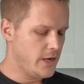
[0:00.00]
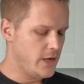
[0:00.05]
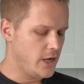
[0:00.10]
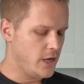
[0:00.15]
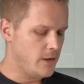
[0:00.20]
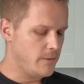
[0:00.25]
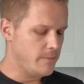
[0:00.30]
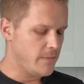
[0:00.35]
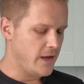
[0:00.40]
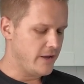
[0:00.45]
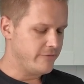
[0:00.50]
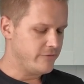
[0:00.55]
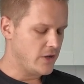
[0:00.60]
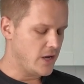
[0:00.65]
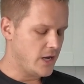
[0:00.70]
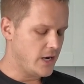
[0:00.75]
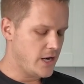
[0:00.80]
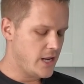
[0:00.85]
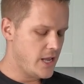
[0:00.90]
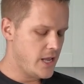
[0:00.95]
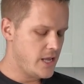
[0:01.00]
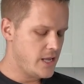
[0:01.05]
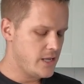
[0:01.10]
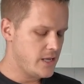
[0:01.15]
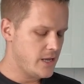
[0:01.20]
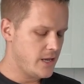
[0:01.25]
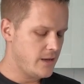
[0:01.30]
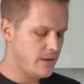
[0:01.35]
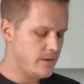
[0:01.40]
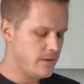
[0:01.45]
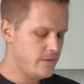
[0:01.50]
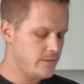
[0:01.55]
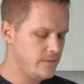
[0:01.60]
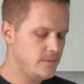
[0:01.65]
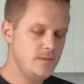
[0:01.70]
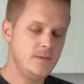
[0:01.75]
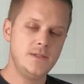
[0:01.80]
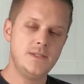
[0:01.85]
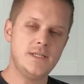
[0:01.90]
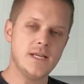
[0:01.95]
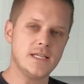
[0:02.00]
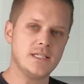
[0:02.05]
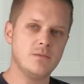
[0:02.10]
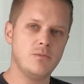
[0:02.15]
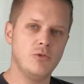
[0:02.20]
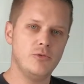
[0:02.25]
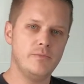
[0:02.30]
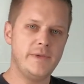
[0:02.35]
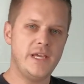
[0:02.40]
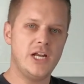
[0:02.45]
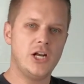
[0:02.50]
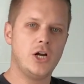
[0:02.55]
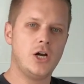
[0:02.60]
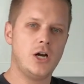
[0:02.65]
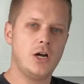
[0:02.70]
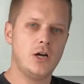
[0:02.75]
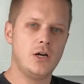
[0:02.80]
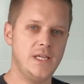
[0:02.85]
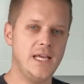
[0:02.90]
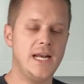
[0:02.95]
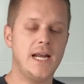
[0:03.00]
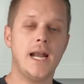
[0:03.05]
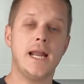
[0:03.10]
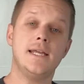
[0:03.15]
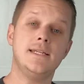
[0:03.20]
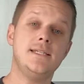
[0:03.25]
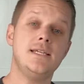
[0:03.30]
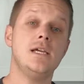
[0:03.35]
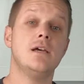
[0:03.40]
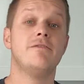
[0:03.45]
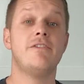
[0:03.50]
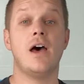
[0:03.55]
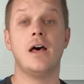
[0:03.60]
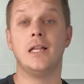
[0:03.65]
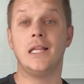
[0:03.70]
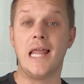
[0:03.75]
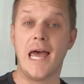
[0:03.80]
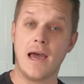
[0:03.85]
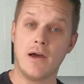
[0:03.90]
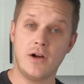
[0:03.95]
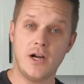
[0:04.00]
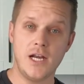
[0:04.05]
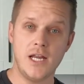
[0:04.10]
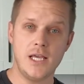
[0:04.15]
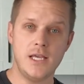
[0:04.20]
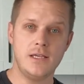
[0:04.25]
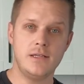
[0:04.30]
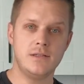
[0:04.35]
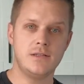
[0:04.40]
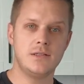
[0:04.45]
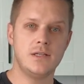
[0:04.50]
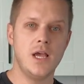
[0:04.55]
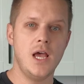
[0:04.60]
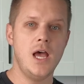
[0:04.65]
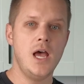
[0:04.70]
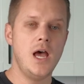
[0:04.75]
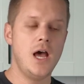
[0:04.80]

I've got a decibel meter, get an idea of how loud it is.